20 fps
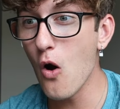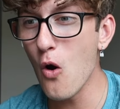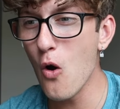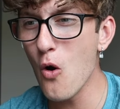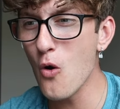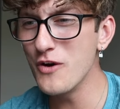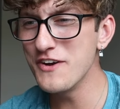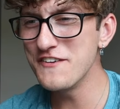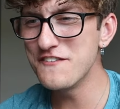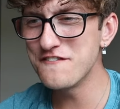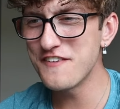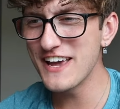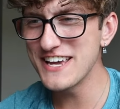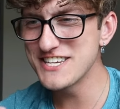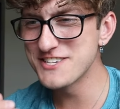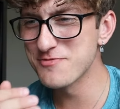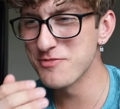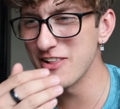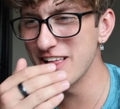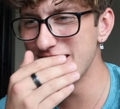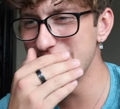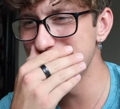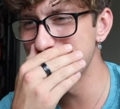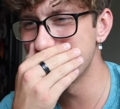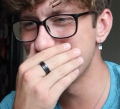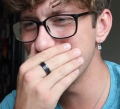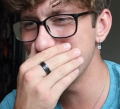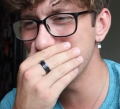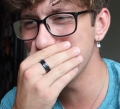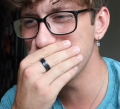Oh, he face planted
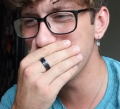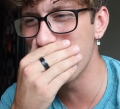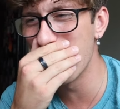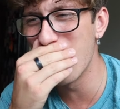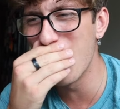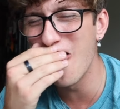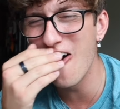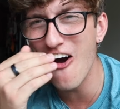too.